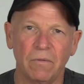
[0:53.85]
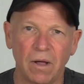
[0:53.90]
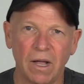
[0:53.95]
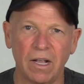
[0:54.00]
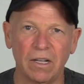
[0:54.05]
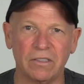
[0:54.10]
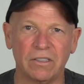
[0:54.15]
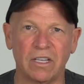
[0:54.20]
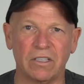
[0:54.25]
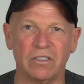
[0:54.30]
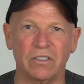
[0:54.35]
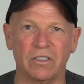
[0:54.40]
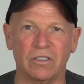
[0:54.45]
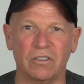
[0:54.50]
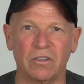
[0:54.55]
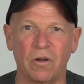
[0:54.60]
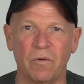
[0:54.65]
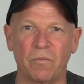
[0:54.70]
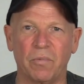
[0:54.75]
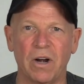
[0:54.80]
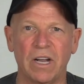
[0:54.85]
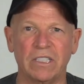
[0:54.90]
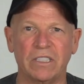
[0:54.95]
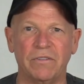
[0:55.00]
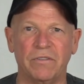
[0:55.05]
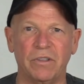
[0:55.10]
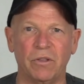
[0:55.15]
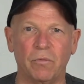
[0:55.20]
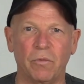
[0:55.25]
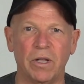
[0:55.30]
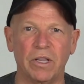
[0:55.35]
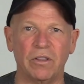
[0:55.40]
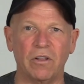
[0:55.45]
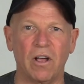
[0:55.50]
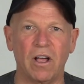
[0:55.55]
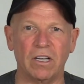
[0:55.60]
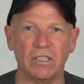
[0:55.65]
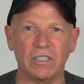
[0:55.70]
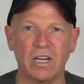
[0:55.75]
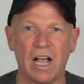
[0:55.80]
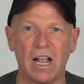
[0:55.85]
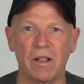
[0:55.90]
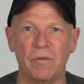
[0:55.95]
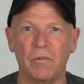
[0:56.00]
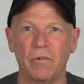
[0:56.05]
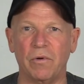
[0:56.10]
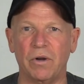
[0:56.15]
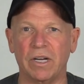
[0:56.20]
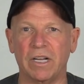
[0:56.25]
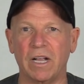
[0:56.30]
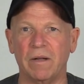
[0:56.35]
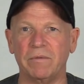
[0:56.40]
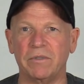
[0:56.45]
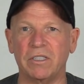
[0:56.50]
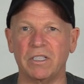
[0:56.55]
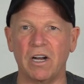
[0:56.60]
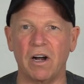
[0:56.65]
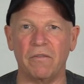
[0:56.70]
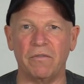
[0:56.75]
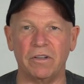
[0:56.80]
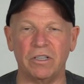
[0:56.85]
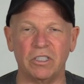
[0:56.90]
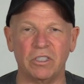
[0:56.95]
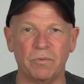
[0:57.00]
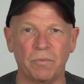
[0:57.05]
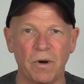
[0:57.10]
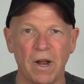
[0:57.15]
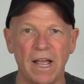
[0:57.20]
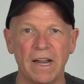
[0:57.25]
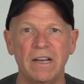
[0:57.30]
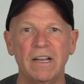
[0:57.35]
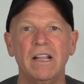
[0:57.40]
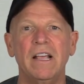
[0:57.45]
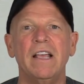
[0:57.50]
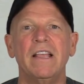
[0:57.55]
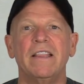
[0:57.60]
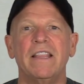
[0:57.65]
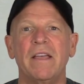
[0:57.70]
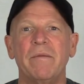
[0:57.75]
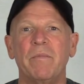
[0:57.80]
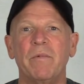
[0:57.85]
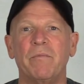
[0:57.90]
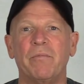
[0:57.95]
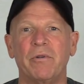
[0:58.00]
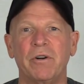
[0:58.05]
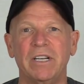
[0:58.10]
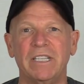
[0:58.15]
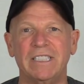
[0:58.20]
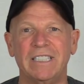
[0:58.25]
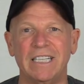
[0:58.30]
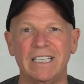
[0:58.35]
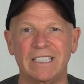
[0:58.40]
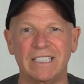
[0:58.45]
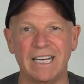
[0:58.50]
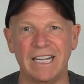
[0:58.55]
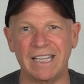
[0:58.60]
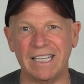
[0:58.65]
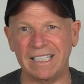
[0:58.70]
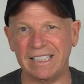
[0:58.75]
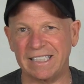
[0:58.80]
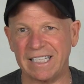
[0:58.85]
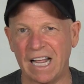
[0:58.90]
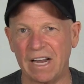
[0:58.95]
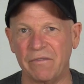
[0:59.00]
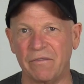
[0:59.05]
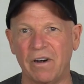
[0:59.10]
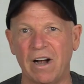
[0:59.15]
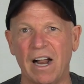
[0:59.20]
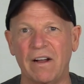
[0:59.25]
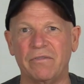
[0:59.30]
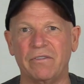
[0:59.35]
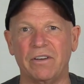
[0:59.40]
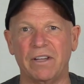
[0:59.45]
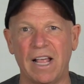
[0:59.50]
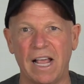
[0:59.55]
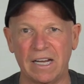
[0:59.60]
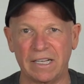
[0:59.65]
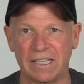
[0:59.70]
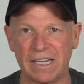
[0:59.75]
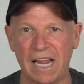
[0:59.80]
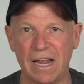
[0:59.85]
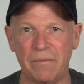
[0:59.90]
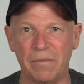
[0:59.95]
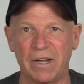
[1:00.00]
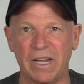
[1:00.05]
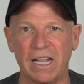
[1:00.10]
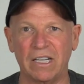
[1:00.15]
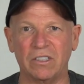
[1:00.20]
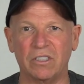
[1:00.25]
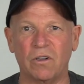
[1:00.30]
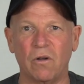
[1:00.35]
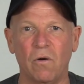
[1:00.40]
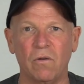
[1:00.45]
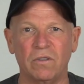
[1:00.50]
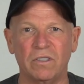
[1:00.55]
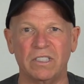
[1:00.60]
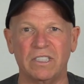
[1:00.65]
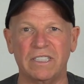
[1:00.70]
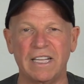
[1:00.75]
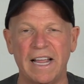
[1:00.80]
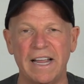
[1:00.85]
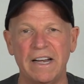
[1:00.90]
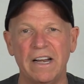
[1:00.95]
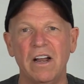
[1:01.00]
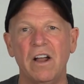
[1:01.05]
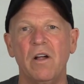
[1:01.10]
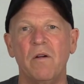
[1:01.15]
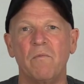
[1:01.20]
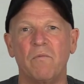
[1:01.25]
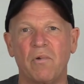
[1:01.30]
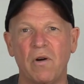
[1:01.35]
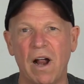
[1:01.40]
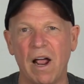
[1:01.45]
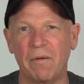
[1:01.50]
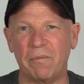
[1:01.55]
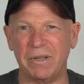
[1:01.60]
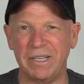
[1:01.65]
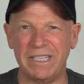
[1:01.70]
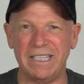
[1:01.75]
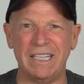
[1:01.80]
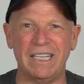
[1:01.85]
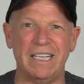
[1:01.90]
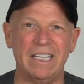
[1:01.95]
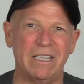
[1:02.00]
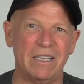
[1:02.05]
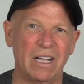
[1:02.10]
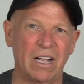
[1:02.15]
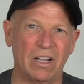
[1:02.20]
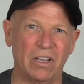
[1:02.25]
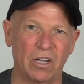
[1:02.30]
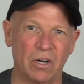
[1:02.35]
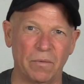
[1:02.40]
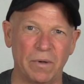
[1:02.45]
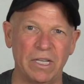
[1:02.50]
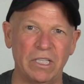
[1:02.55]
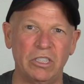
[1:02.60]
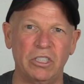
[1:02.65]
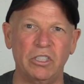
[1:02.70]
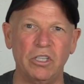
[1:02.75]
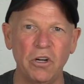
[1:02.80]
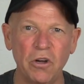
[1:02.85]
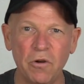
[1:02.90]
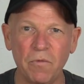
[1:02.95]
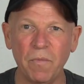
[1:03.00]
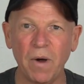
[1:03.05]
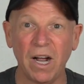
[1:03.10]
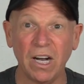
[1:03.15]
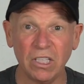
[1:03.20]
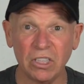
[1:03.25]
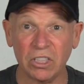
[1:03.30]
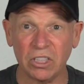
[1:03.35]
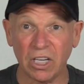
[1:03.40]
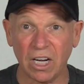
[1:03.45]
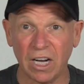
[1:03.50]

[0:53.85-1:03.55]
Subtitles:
well, it doesn't look so impressive in the win-loss column, but when it comes to covering the spread, they've been pretty decent. I think Denver, after that game against Golden State, probably a little bit too much